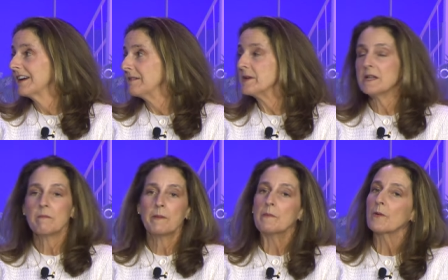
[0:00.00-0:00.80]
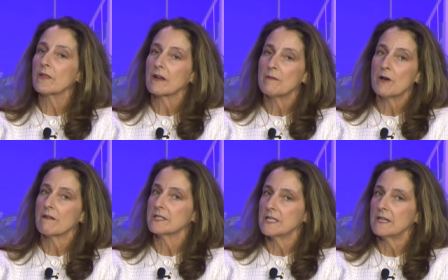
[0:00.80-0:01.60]
I mean, people that come on
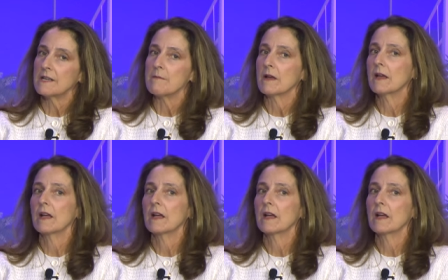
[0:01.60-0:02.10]
our team